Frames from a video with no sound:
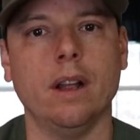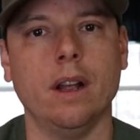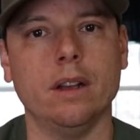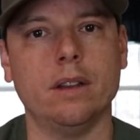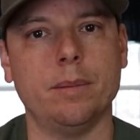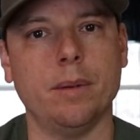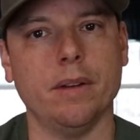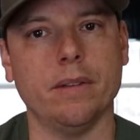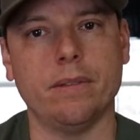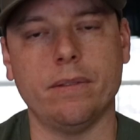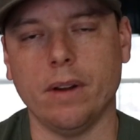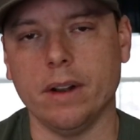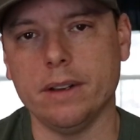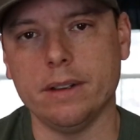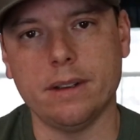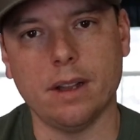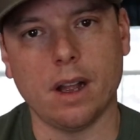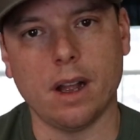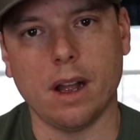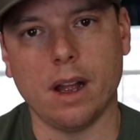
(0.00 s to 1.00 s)
It's be a
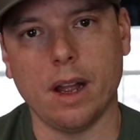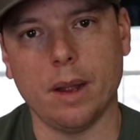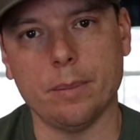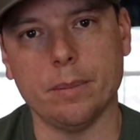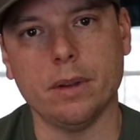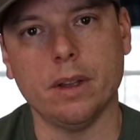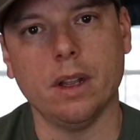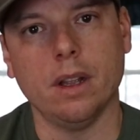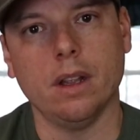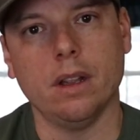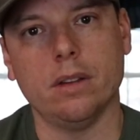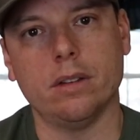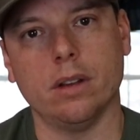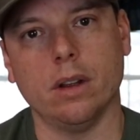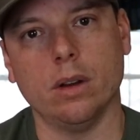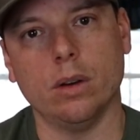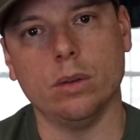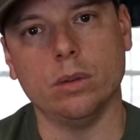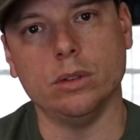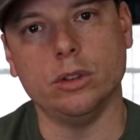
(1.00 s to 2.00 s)
fun time.
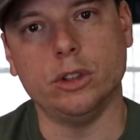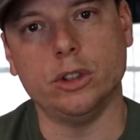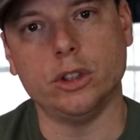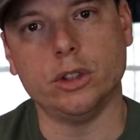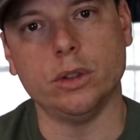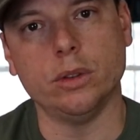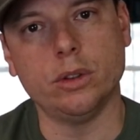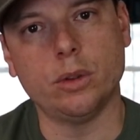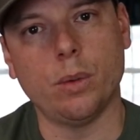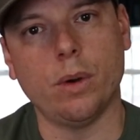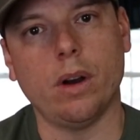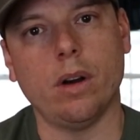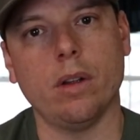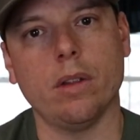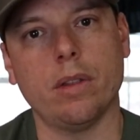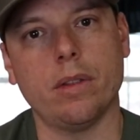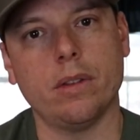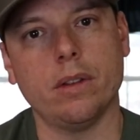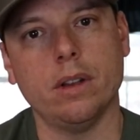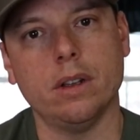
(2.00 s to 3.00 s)
So June
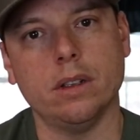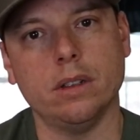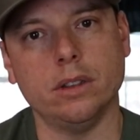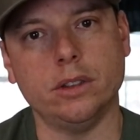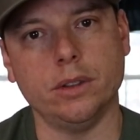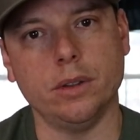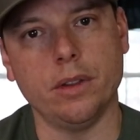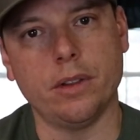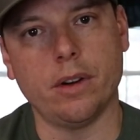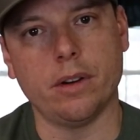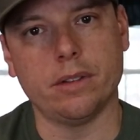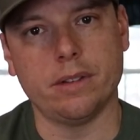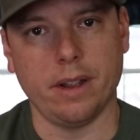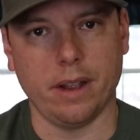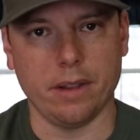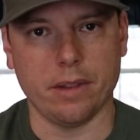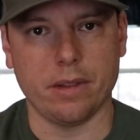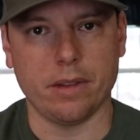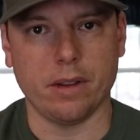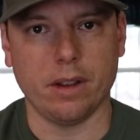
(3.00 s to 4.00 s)
twelfth, June
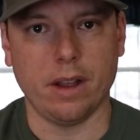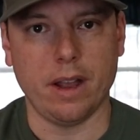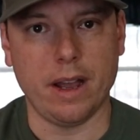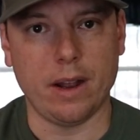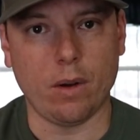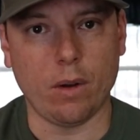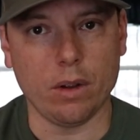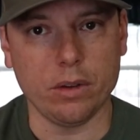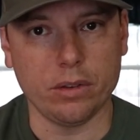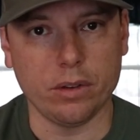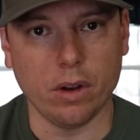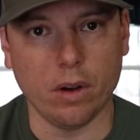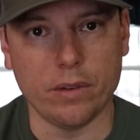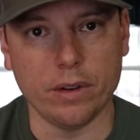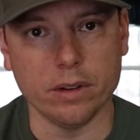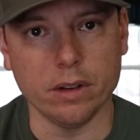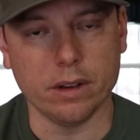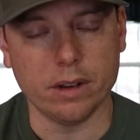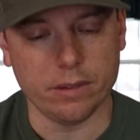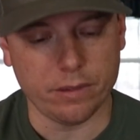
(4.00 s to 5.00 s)
thirteenth. And also,
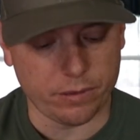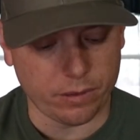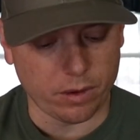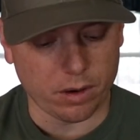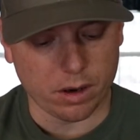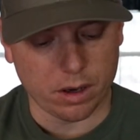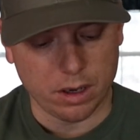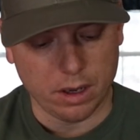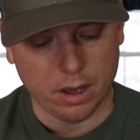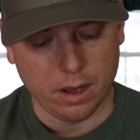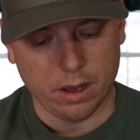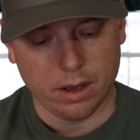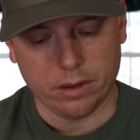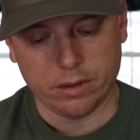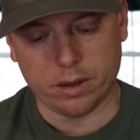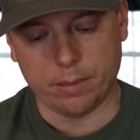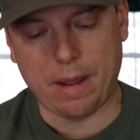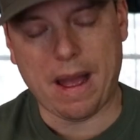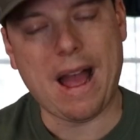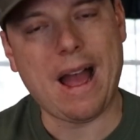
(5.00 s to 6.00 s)
if you're looking for
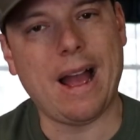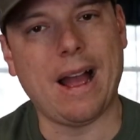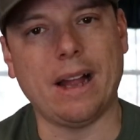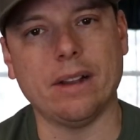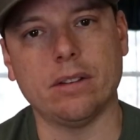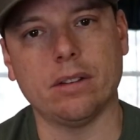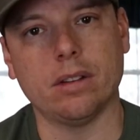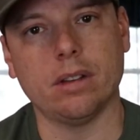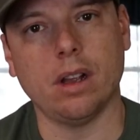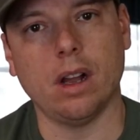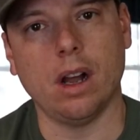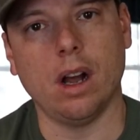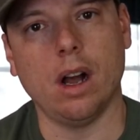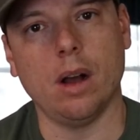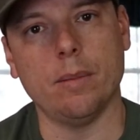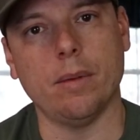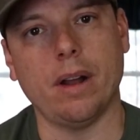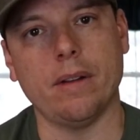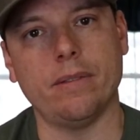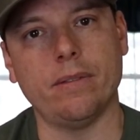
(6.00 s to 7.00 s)
some hats,
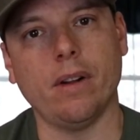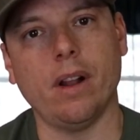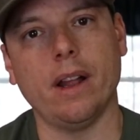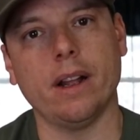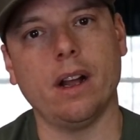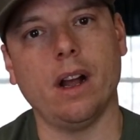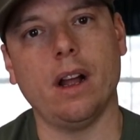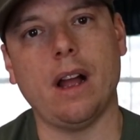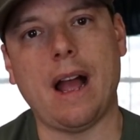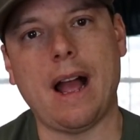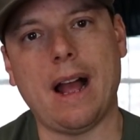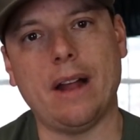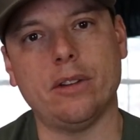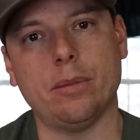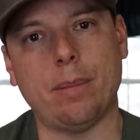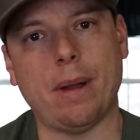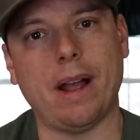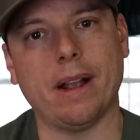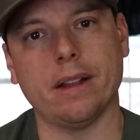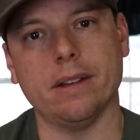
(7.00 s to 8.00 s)
um, I finally got
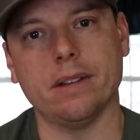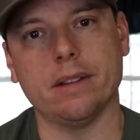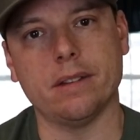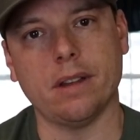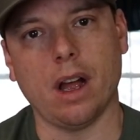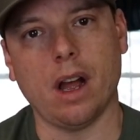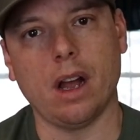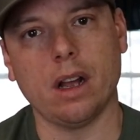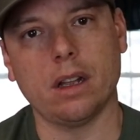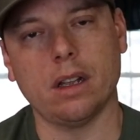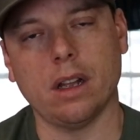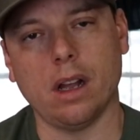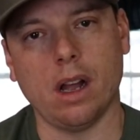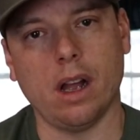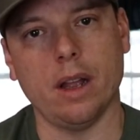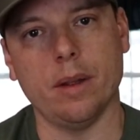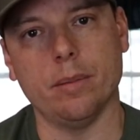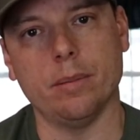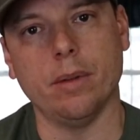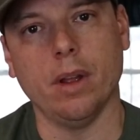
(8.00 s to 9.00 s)
hats back in stock.
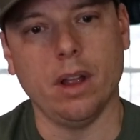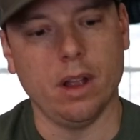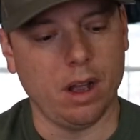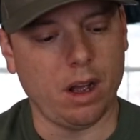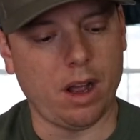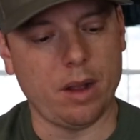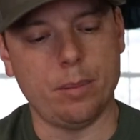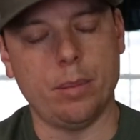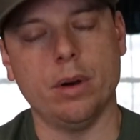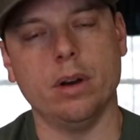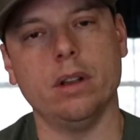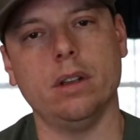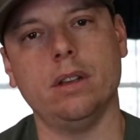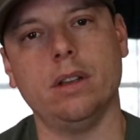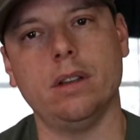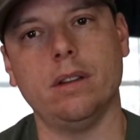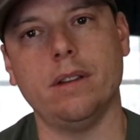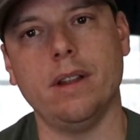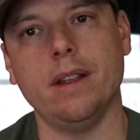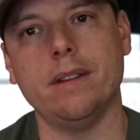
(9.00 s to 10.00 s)
I, I put
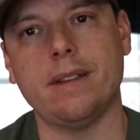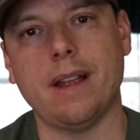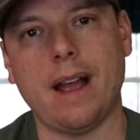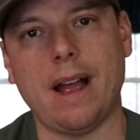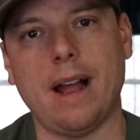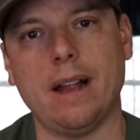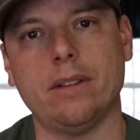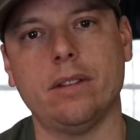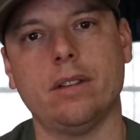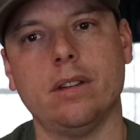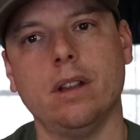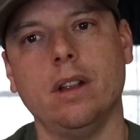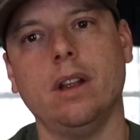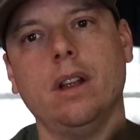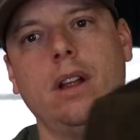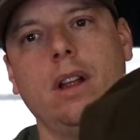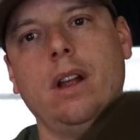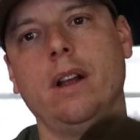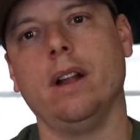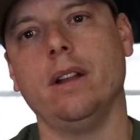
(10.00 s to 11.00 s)
these hats...
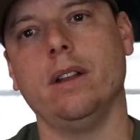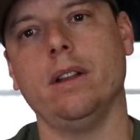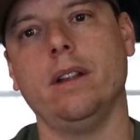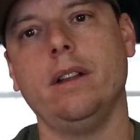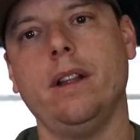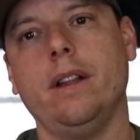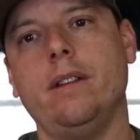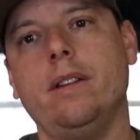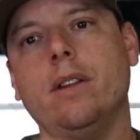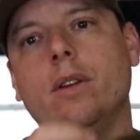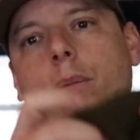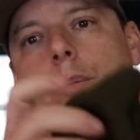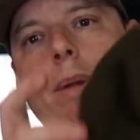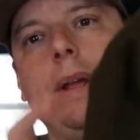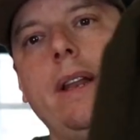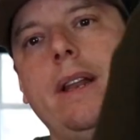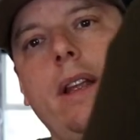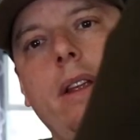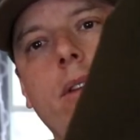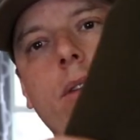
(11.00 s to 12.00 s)
I got these little
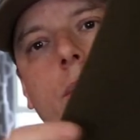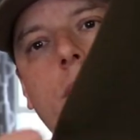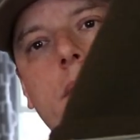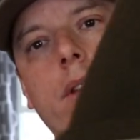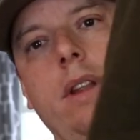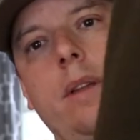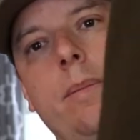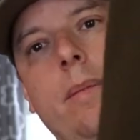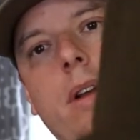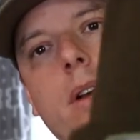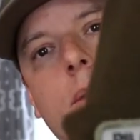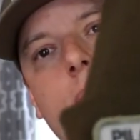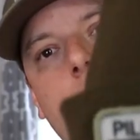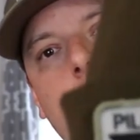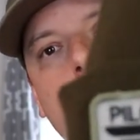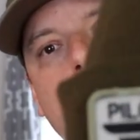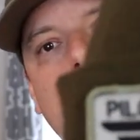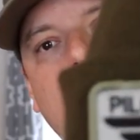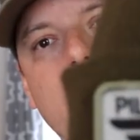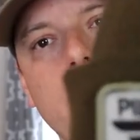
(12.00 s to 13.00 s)
beanies with the with
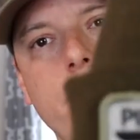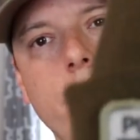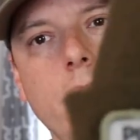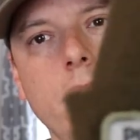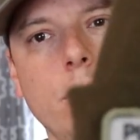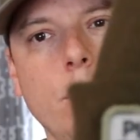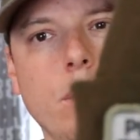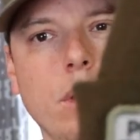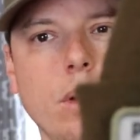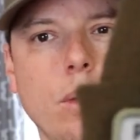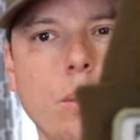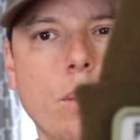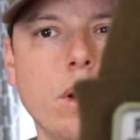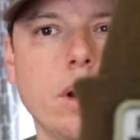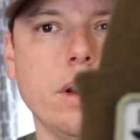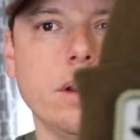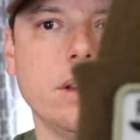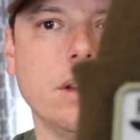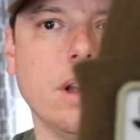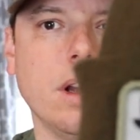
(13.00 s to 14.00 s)
the Pilot Fun one oh
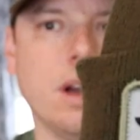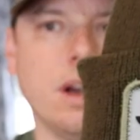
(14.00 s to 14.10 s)
one